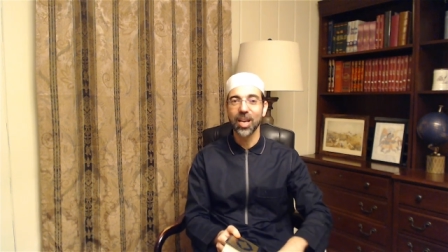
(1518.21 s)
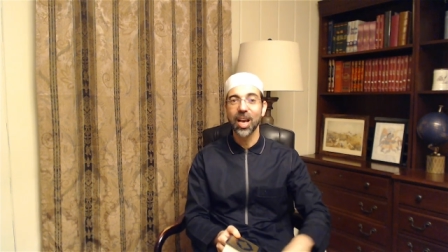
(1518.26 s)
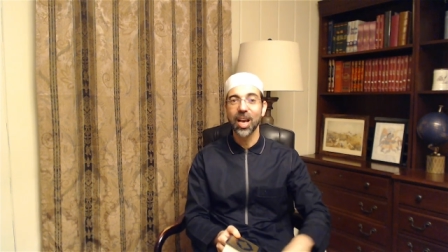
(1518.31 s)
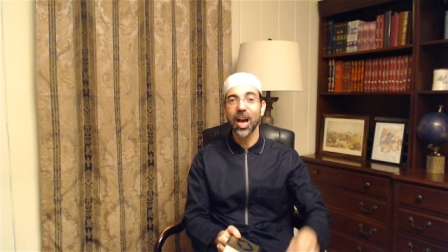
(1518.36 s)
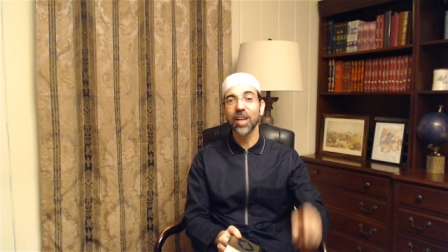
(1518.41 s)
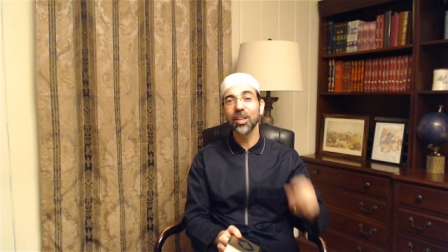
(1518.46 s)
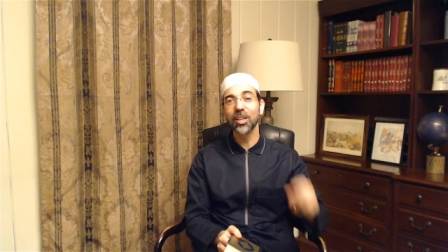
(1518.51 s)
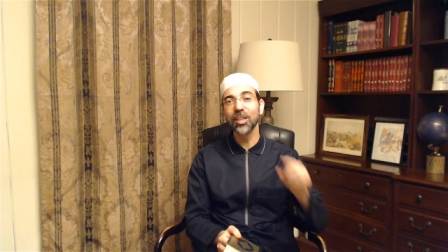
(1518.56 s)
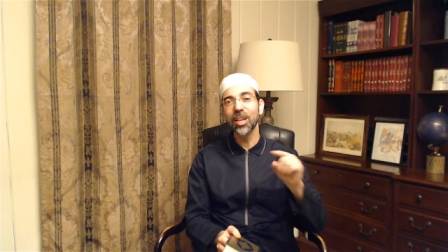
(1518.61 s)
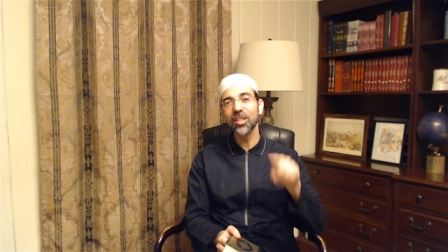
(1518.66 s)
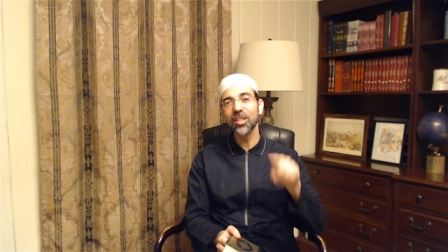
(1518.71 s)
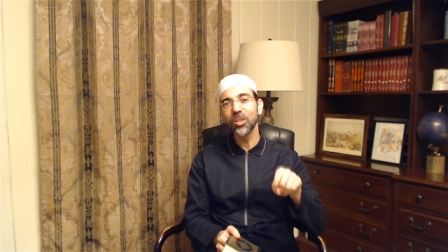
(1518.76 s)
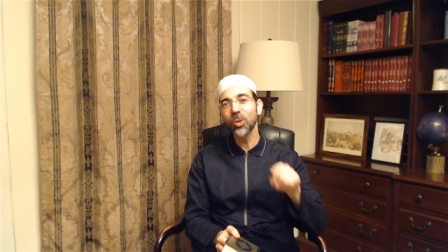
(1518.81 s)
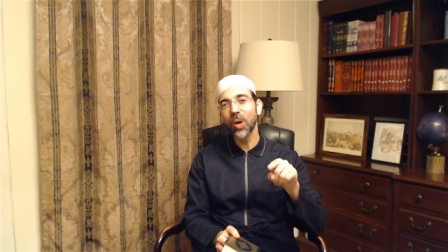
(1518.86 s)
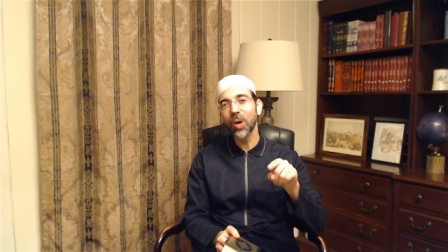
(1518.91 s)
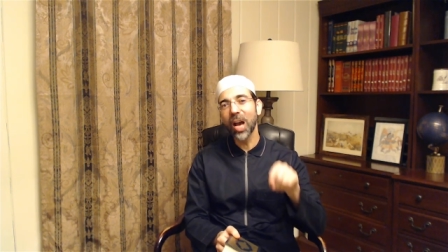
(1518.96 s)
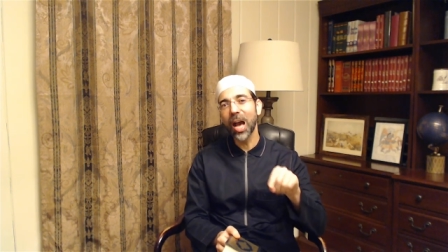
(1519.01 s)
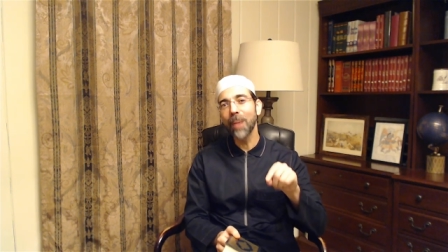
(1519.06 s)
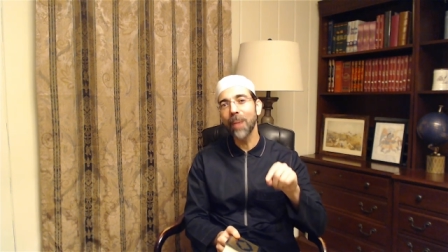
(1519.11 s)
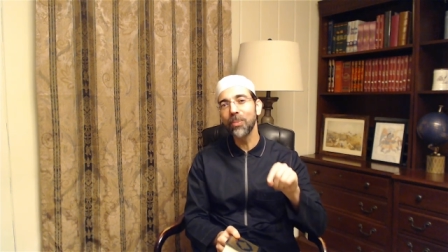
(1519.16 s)
And Allah's so
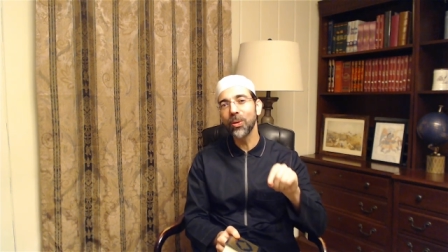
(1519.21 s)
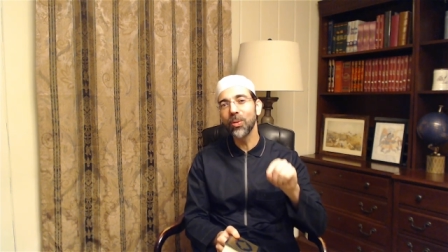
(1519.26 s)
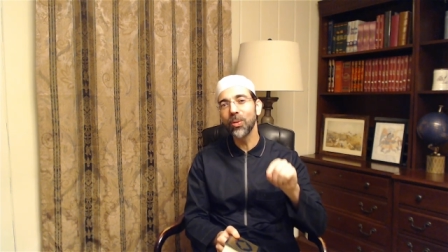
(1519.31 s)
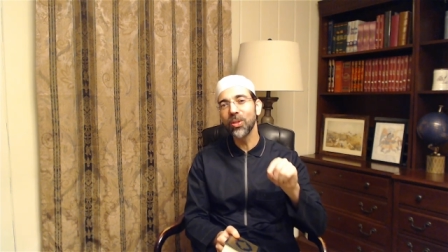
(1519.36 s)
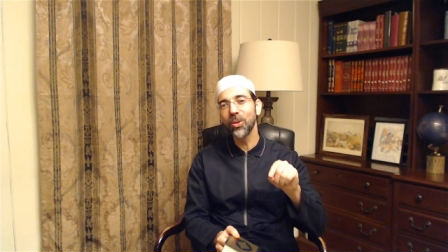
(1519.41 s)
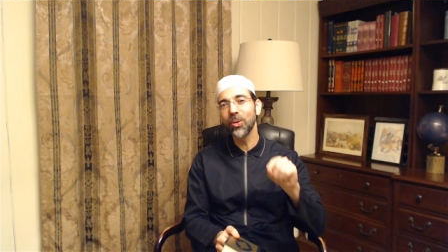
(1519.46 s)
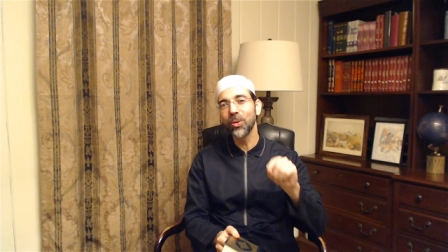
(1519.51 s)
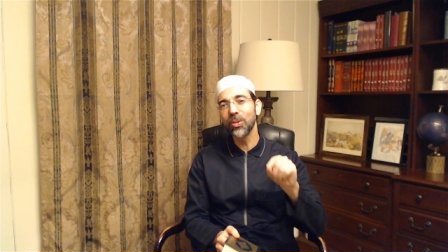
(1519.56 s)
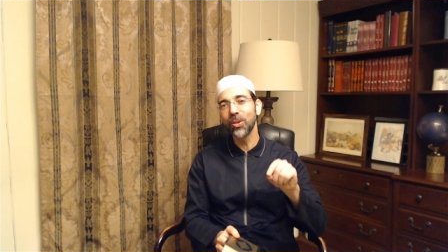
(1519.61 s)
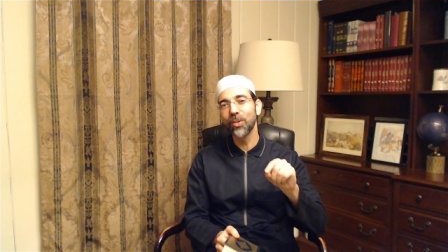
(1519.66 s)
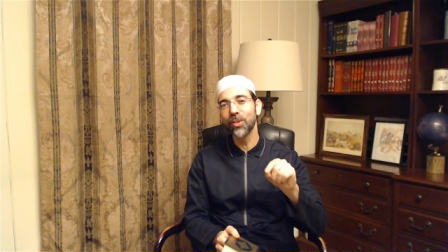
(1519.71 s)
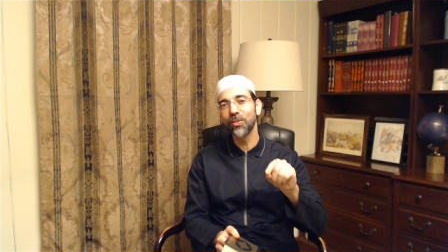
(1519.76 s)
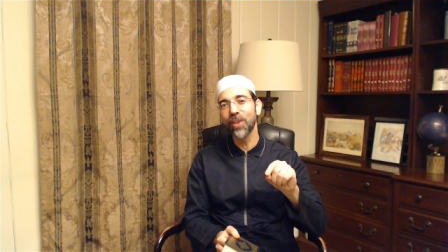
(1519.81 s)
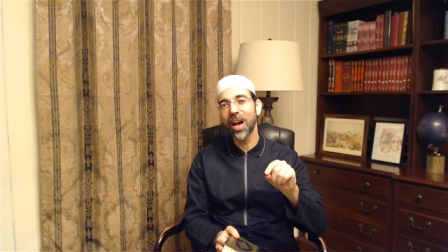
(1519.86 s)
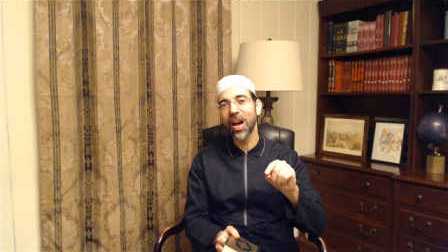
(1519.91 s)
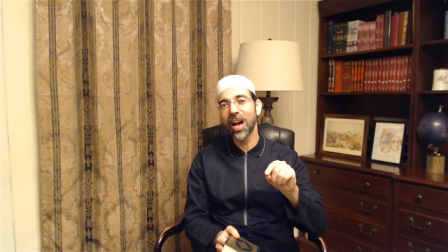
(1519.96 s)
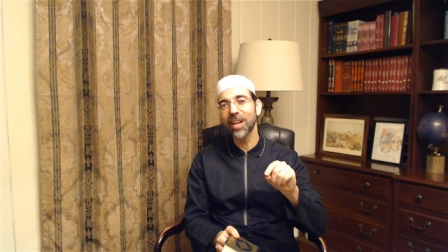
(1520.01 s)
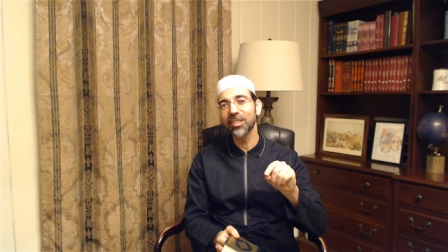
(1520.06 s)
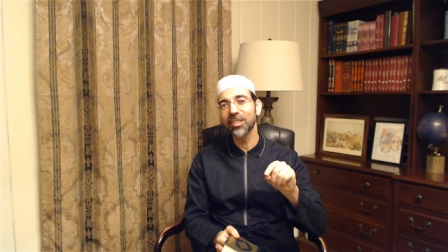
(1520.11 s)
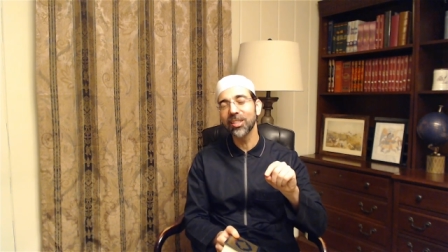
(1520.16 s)
happy with you in your
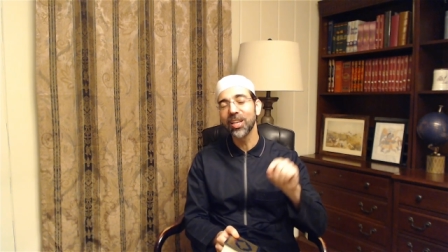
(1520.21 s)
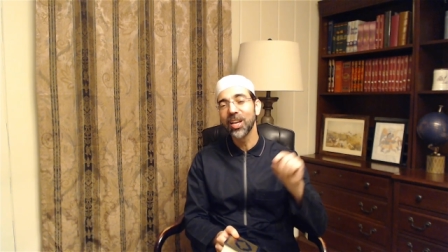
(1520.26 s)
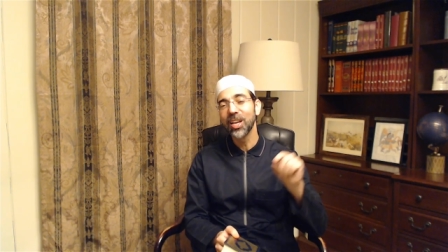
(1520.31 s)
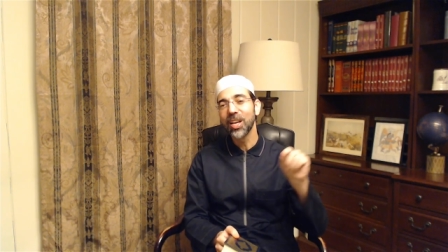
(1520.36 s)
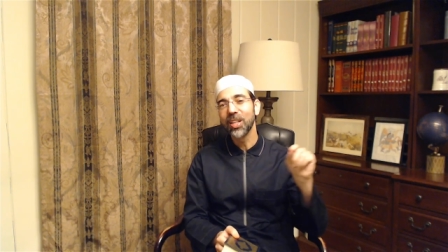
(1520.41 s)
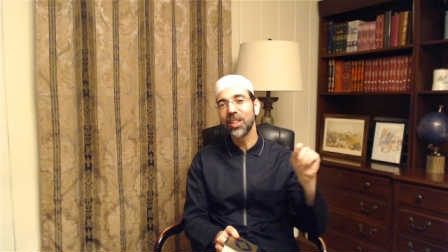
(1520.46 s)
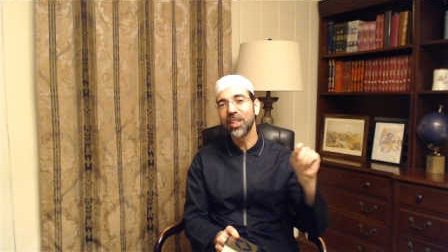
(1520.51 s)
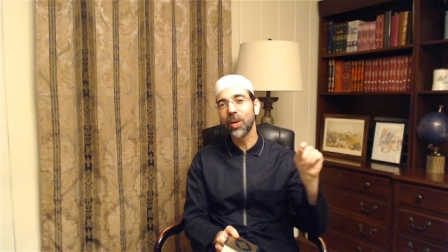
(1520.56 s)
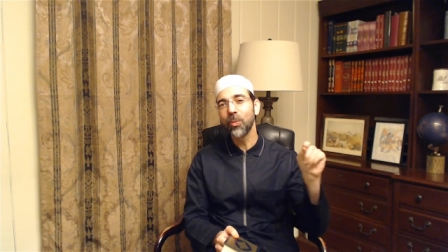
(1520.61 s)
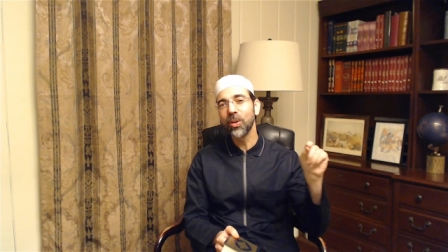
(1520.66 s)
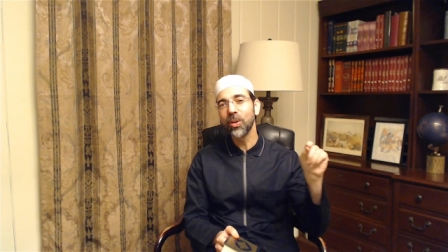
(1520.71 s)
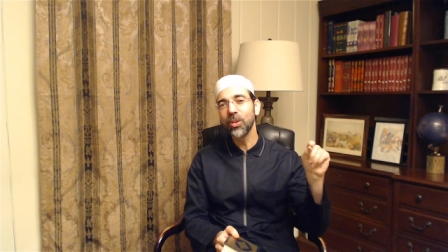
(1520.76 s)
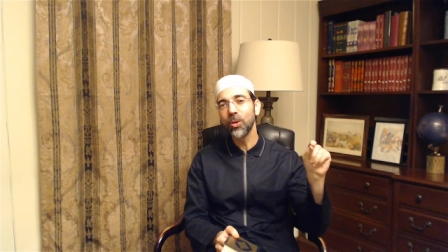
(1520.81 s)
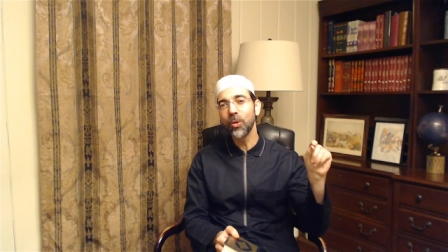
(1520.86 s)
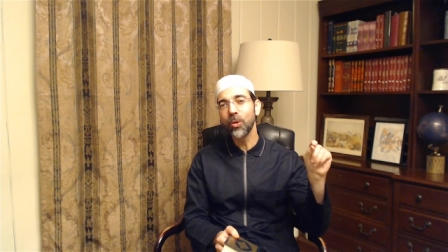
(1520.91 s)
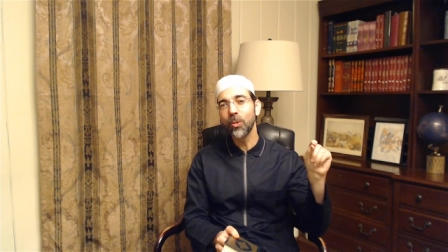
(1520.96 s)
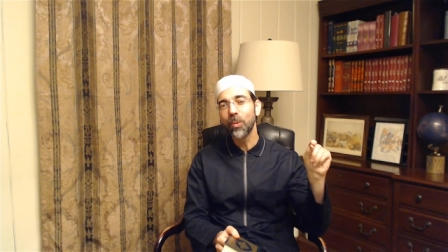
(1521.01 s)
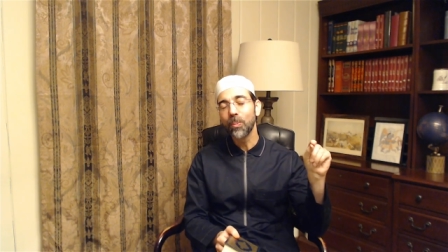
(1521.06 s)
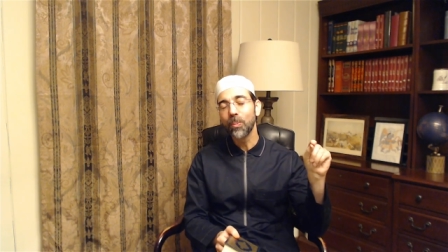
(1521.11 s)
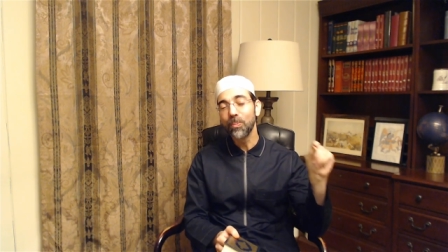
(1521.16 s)
fast that when you,